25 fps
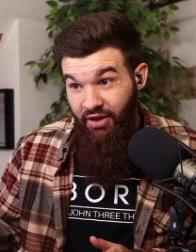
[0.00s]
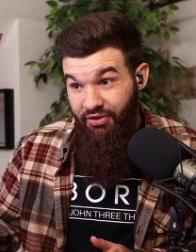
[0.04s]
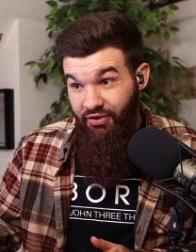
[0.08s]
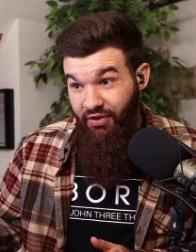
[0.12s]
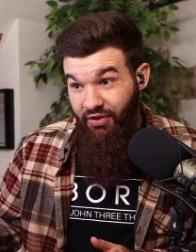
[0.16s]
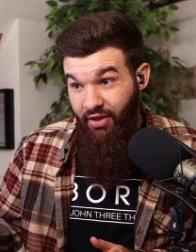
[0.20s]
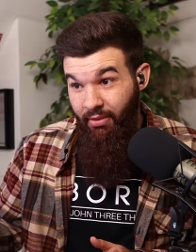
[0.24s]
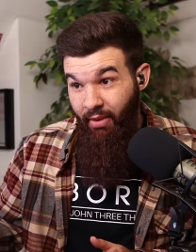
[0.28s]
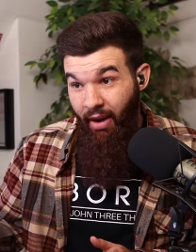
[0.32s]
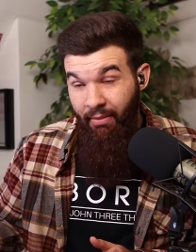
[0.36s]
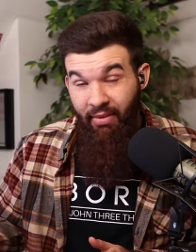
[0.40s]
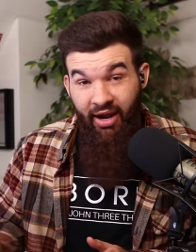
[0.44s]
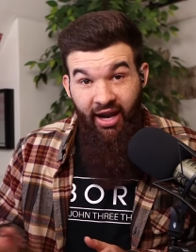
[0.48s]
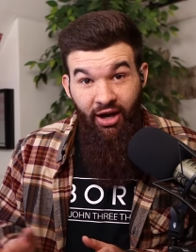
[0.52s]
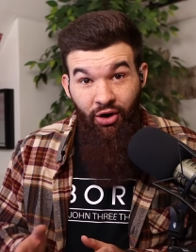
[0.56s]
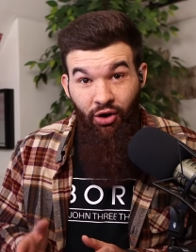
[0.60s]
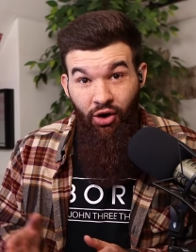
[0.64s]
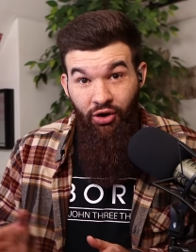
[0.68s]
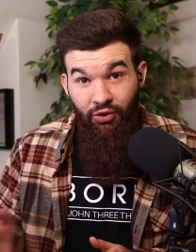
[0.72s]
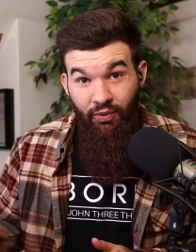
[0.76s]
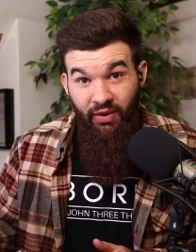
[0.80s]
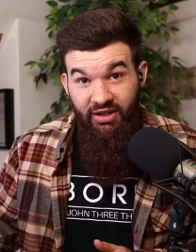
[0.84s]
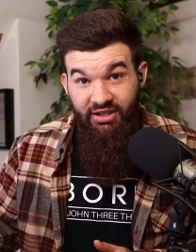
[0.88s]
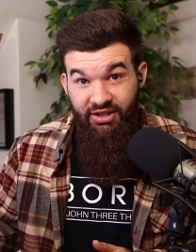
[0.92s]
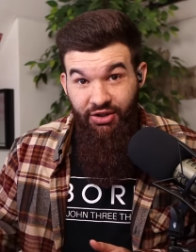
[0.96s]
other than my man
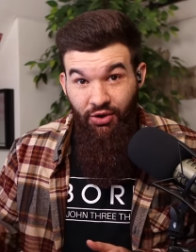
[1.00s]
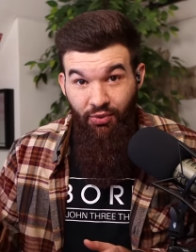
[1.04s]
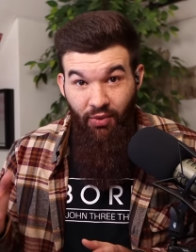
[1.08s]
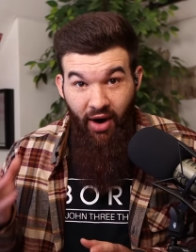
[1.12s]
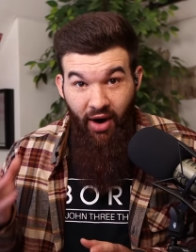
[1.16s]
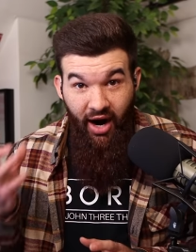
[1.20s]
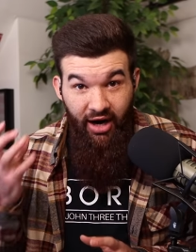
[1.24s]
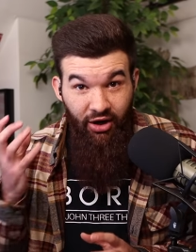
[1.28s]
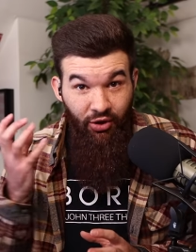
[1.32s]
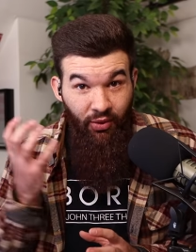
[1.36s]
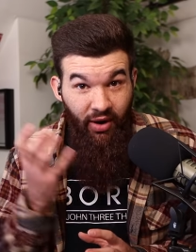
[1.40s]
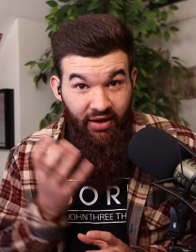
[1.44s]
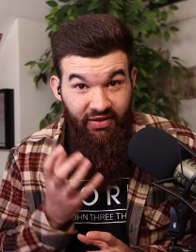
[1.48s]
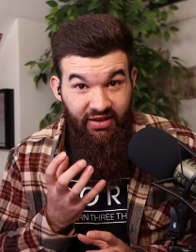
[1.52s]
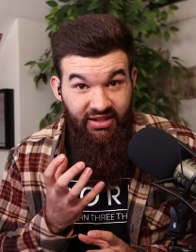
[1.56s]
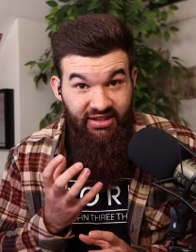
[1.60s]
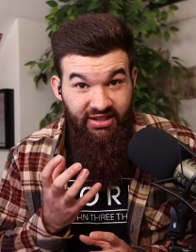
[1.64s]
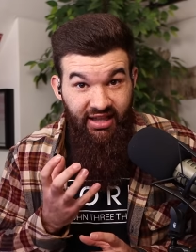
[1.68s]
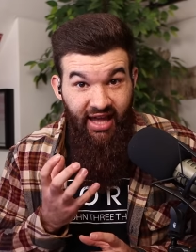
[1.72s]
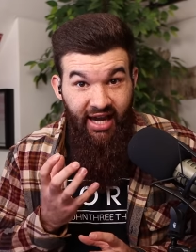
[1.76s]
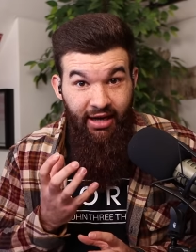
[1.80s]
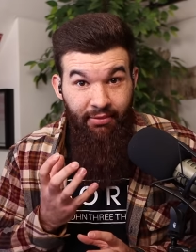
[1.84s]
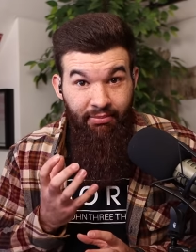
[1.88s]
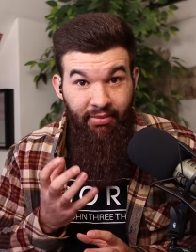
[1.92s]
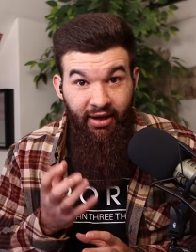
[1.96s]
all the way to the right who had the
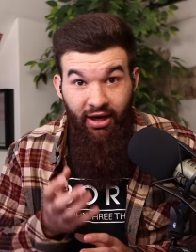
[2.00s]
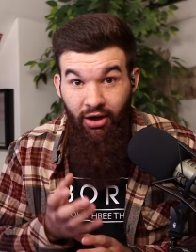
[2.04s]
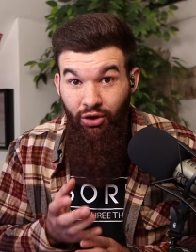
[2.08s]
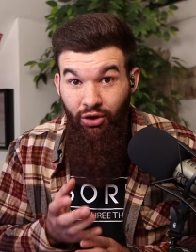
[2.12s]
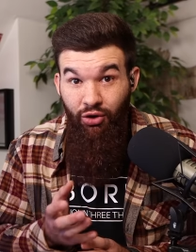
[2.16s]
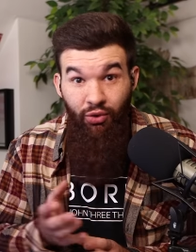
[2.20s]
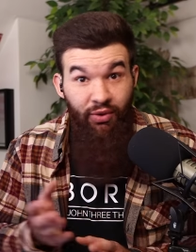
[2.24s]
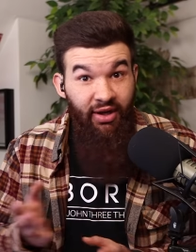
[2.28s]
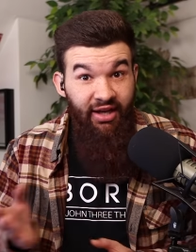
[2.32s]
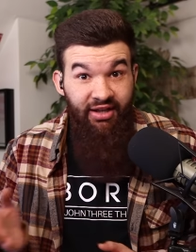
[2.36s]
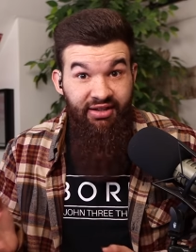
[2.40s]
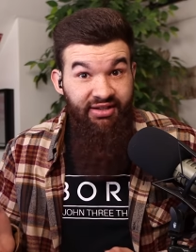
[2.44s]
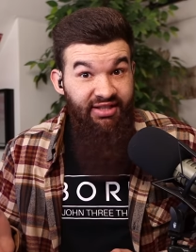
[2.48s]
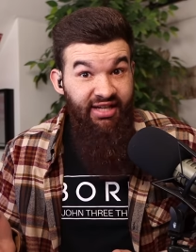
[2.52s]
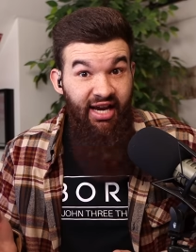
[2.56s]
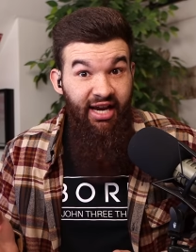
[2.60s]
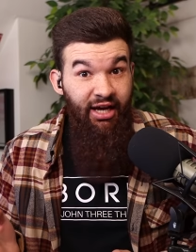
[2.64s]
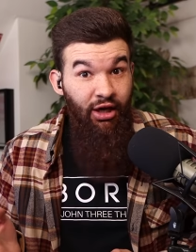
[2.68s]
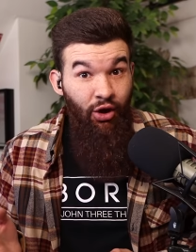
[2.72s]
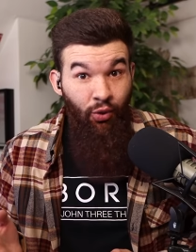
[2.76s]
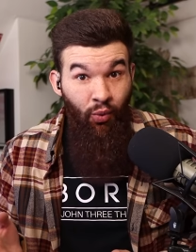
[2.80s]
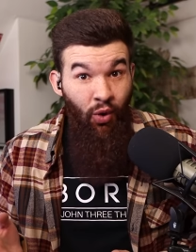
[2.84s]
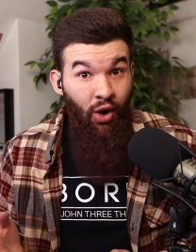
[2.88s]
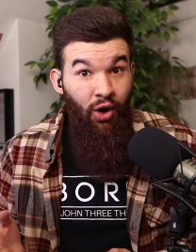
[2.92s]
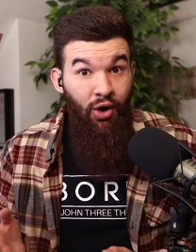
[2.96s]
slight beard who didn't say
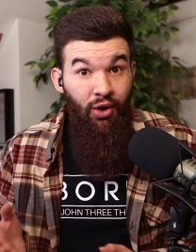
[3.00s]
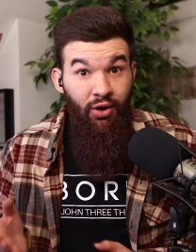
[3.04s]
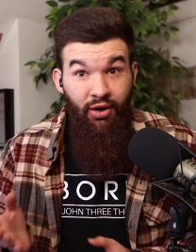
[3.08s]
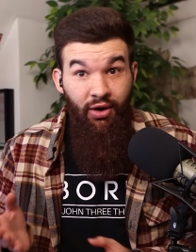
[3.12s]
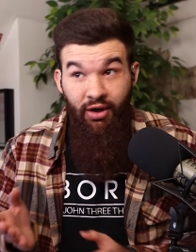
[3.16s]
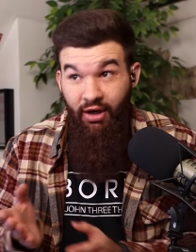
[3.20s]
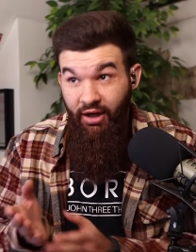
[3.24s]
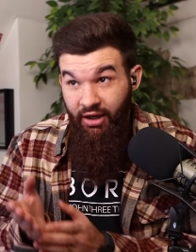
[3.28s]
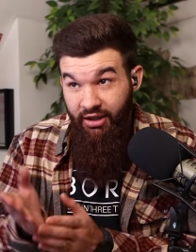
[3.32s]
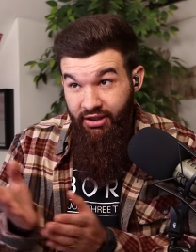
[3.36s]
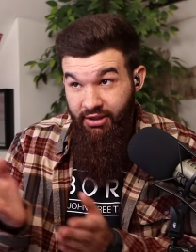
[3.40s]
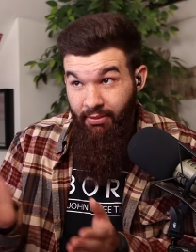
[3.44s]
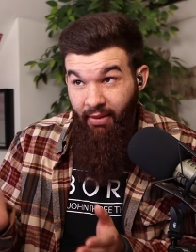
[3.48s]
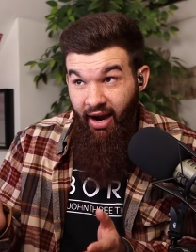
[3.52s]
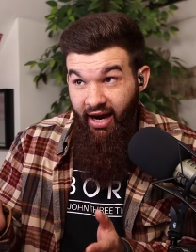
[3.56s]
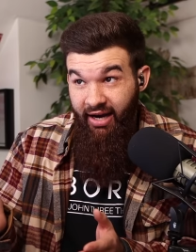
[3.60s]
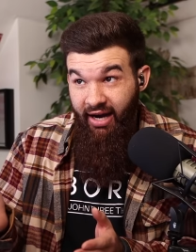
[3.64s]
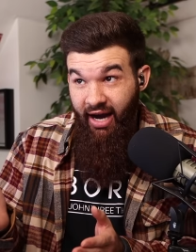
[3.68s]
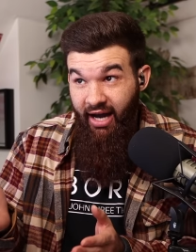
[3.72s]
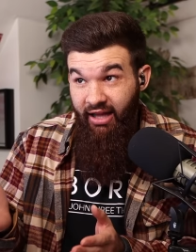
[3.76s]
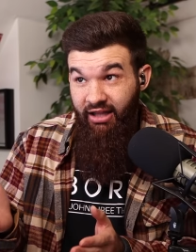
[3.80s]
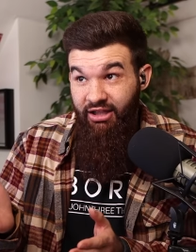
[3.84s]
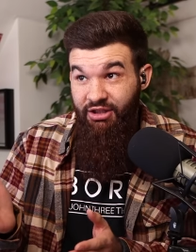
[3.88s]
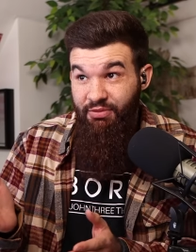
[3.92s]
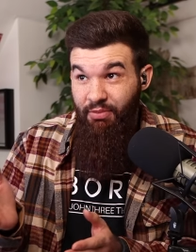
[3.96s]
a word to my
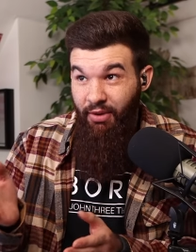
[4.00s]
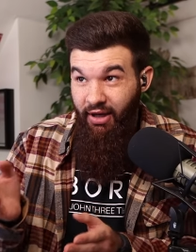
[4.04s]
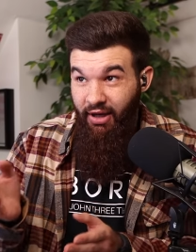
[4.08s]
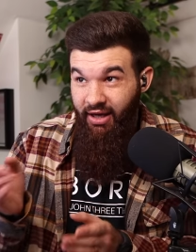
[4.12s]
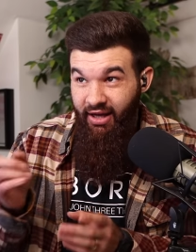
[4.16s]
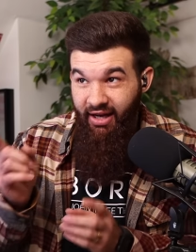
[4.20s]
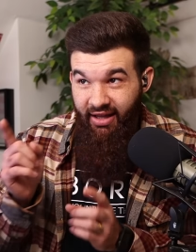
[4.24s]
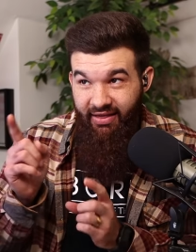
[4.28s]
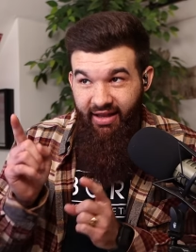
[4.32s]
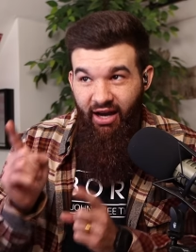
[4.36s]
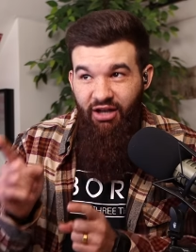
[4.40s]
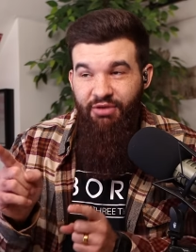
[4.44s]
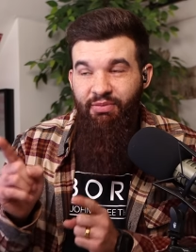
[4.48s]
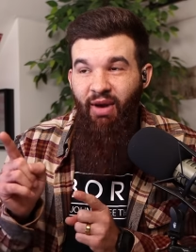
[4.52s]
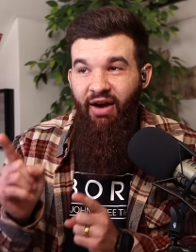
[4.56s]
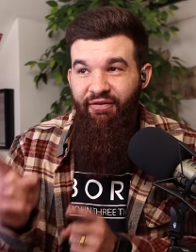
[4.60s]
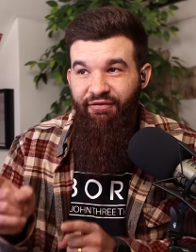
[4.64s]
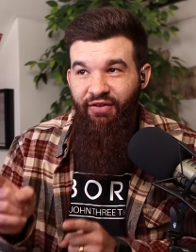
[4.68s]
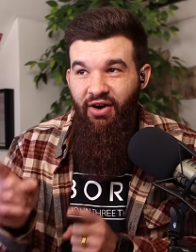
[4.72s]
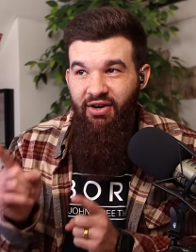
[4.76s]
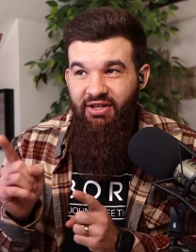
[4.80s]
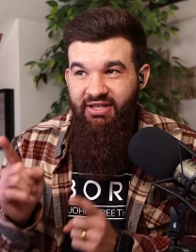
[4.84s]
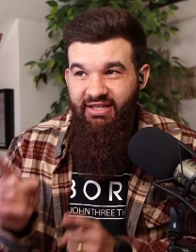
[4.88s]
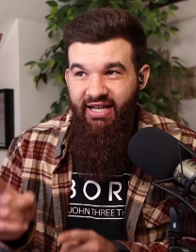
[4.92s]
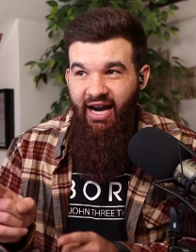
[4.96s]
knowledge. But that was my
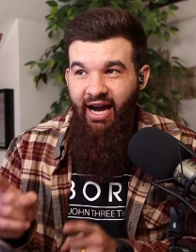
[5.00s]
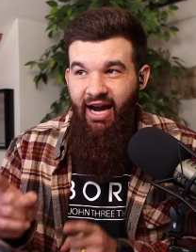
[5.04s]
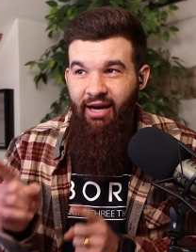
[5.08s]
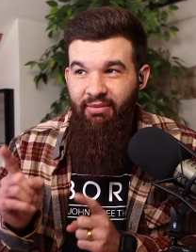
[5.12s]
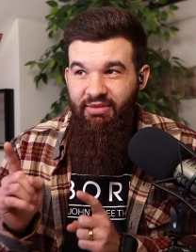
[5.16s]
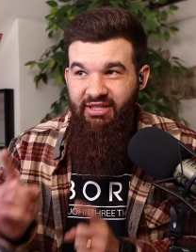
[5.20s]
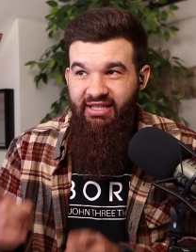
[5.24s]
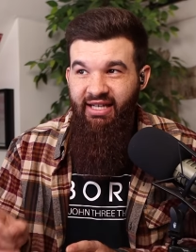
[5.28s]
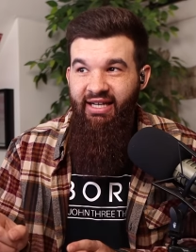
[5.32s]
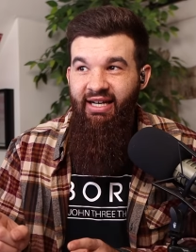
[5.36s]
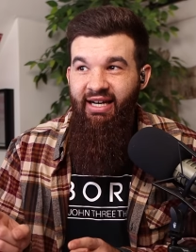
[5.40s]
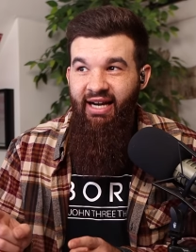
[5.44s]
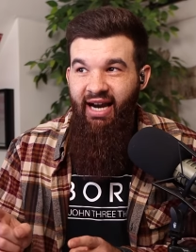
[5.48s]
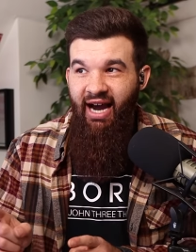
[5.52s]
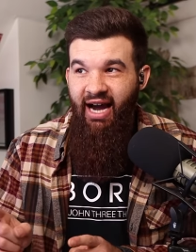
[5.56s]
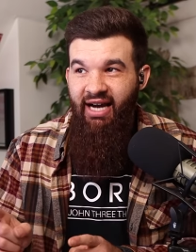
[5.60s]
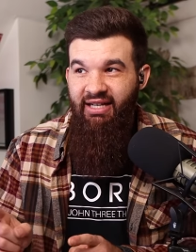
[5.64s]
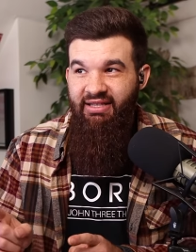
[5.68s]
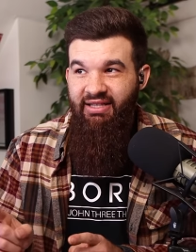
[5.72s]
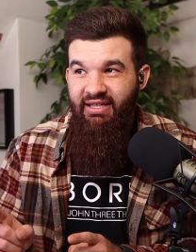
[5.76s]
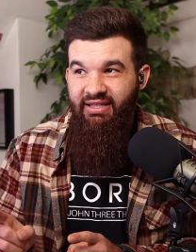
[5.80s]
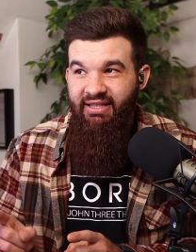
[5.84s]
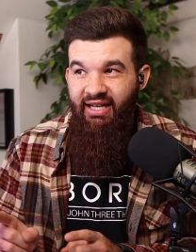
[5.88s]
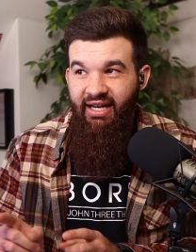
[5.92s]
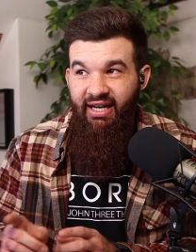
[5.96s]
first time seeing
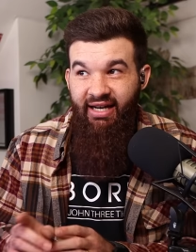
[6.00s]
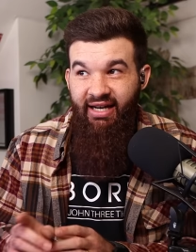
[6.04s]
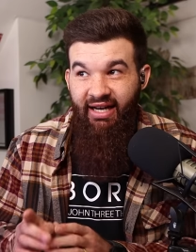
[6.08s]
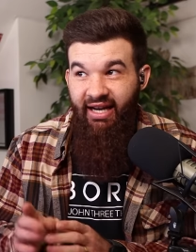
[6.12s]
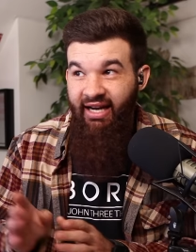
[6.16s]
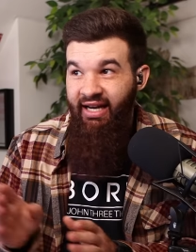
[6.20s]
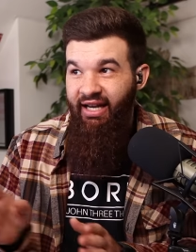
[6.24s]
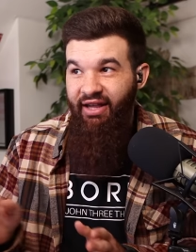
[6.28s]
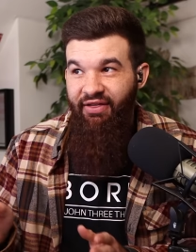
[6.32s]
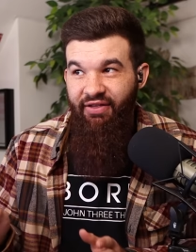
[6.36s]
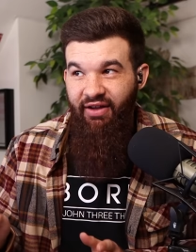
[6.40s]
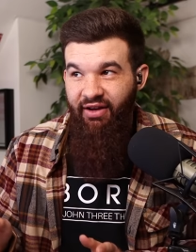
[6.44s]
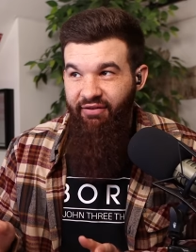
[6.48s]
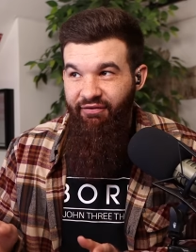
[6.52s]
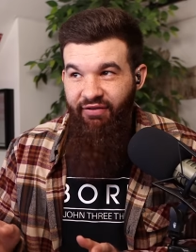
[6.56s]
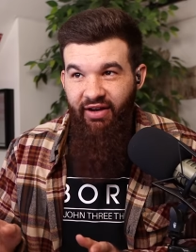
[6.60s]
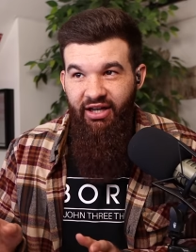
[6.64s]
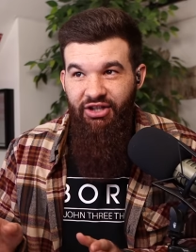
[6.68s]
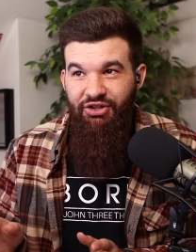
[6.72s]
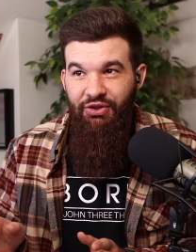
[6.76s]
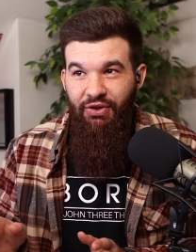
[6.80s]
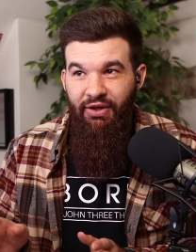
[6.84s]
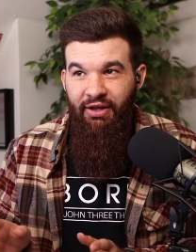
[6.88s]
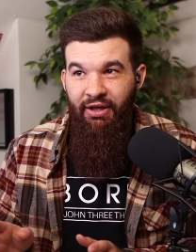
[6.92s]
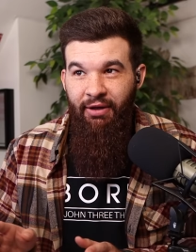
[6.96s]
Constantine, anything
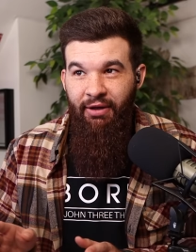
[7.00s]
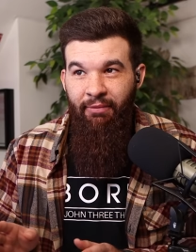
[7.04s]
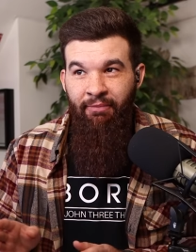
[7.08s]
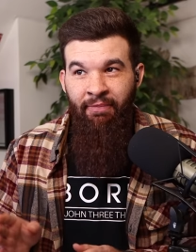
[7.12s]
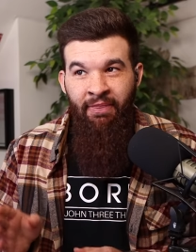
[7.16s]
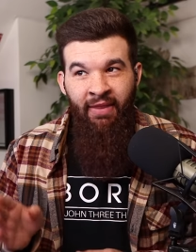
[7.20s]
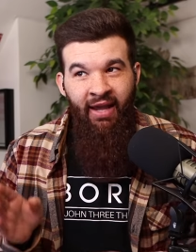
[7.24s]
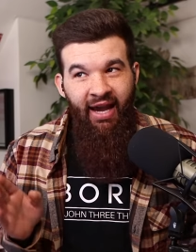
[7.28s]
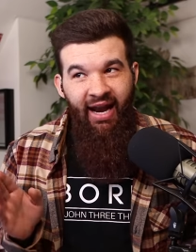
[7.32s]
featuring him.